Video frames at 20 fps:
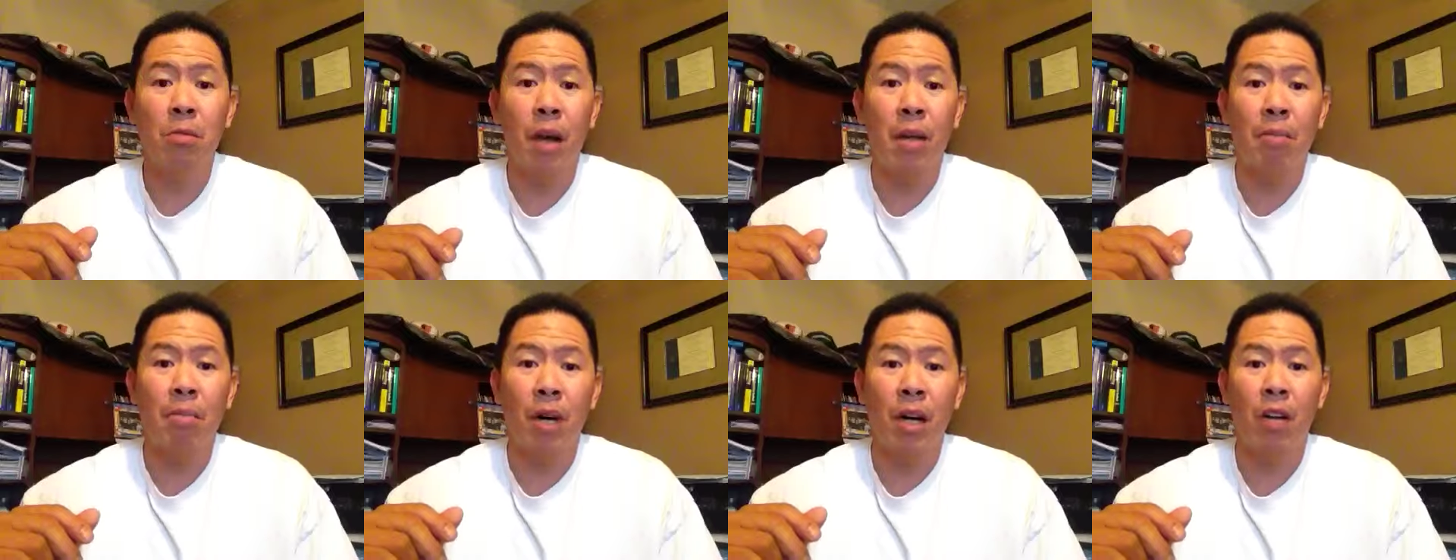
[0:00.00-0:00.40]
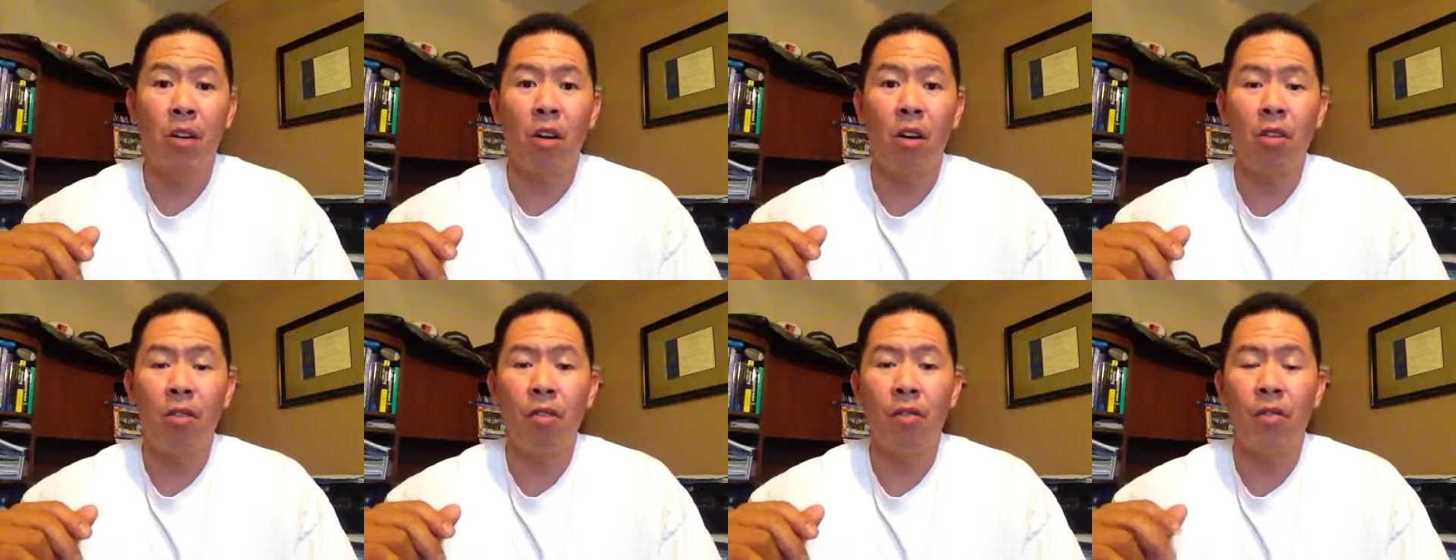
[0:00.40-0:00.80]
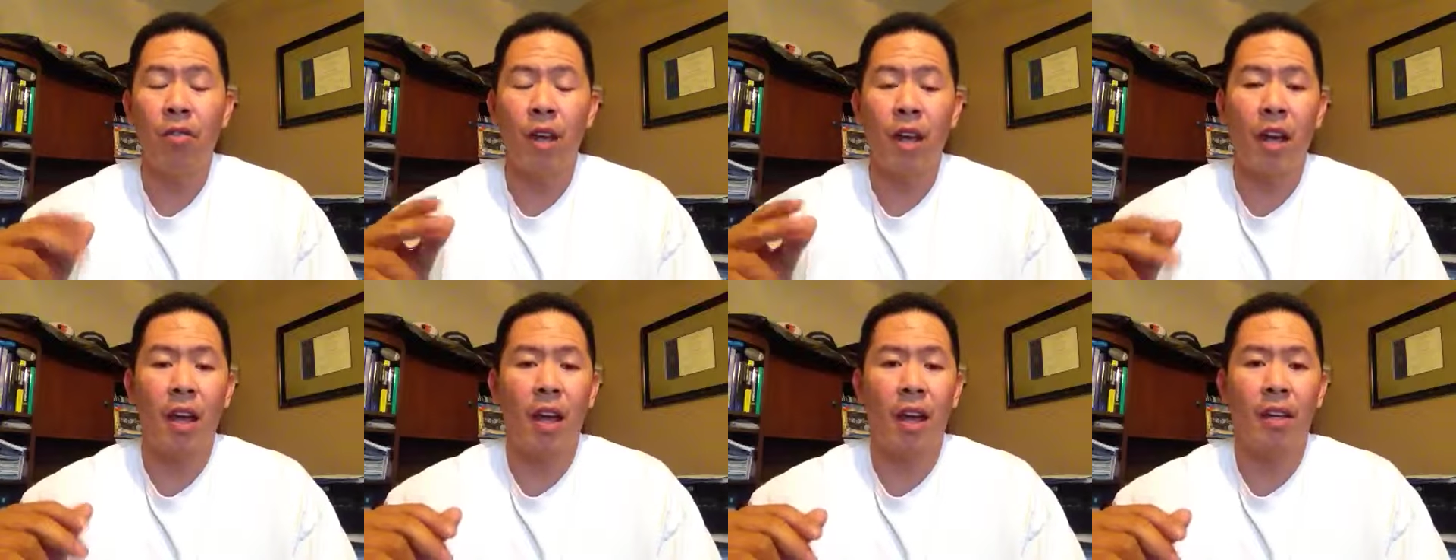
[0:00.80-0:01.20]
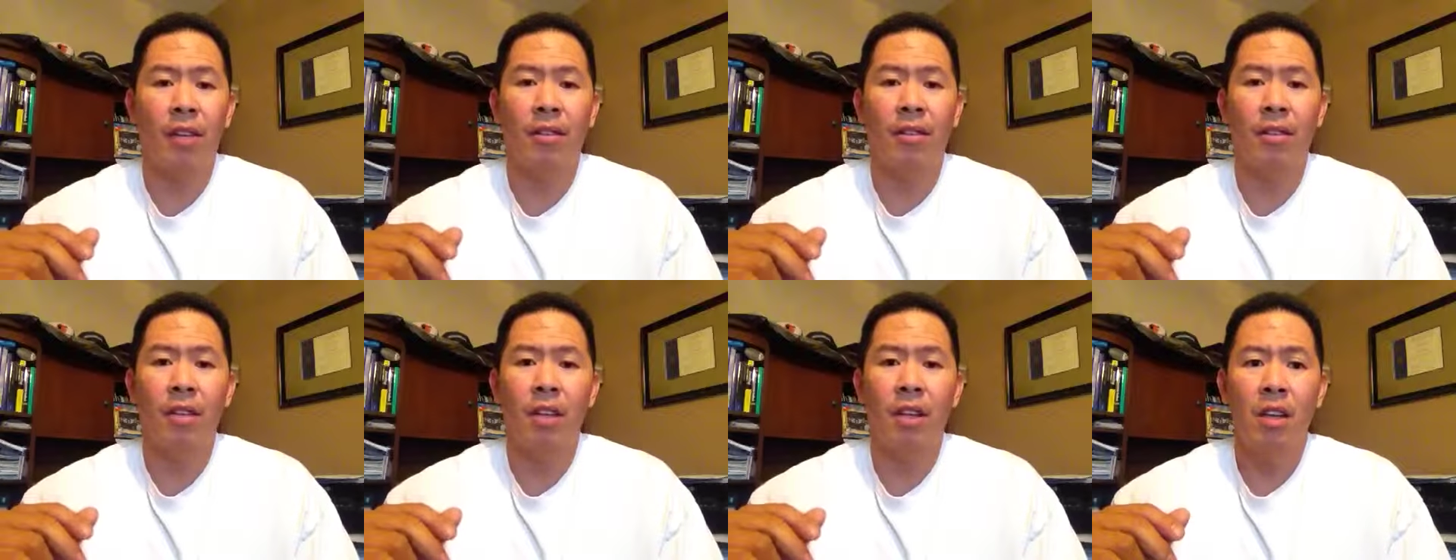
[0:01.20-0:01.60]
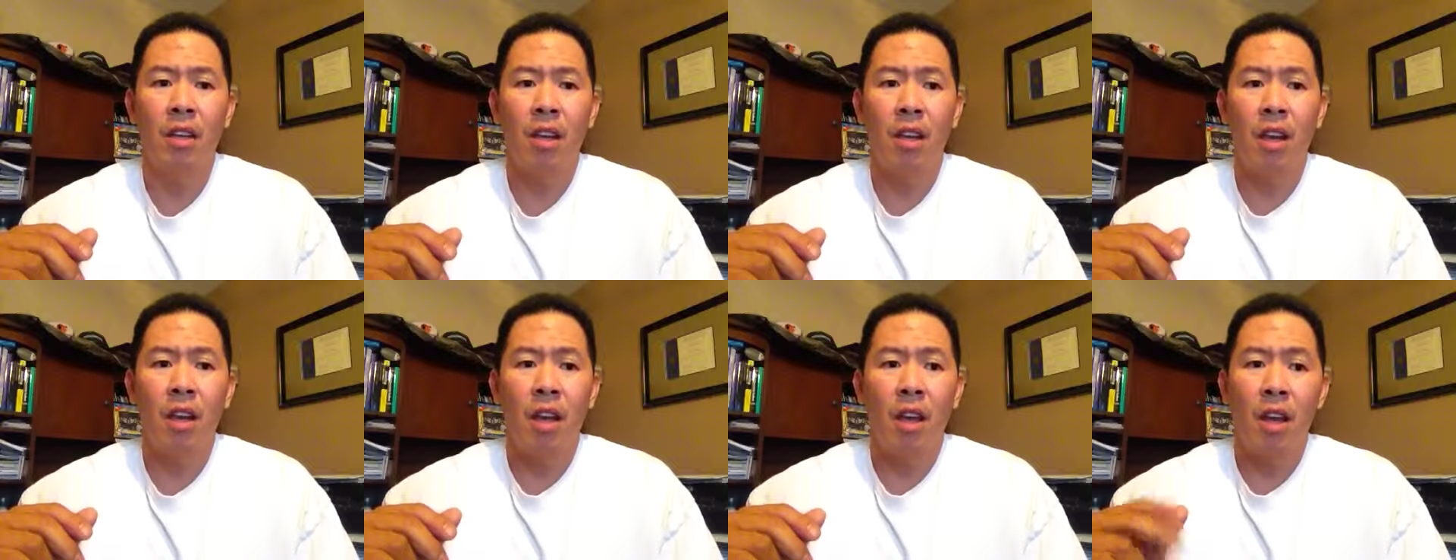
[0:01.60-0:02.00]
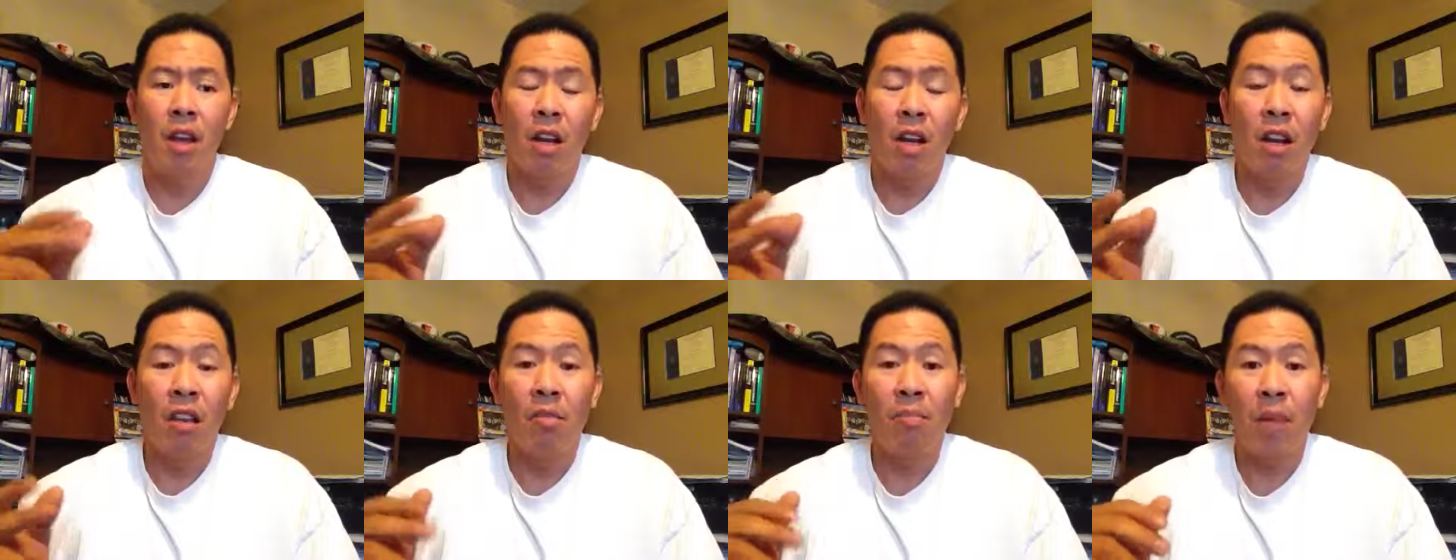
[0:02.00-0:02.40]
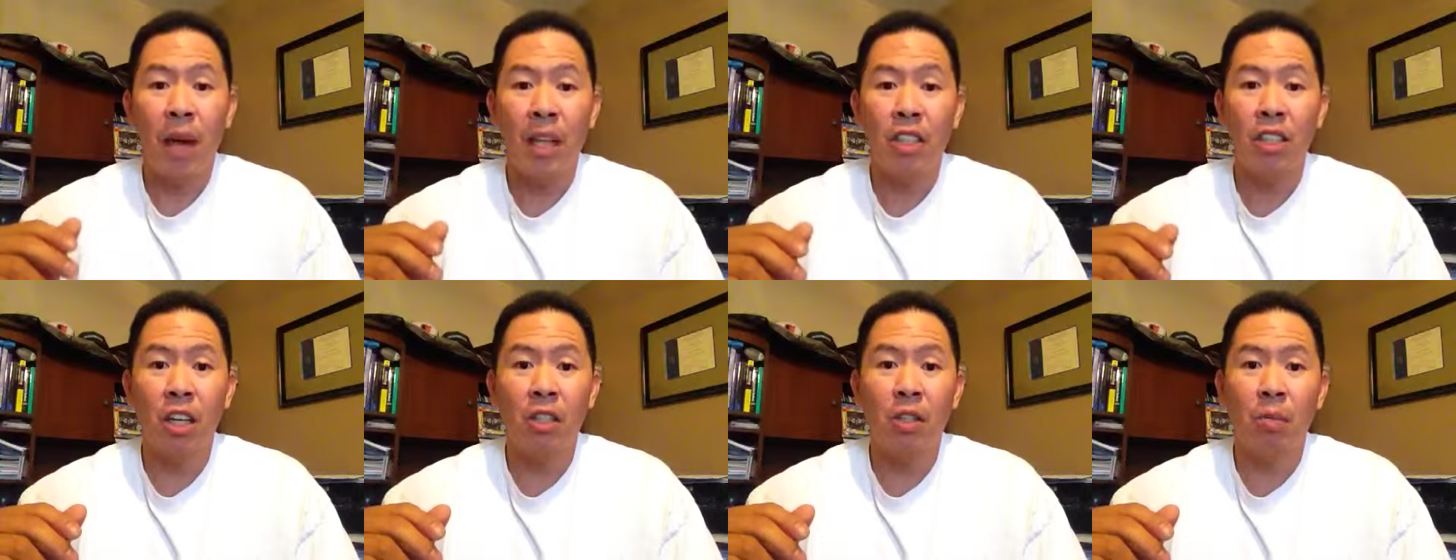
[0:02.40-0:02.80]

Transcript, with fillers: my butt off and live paycheck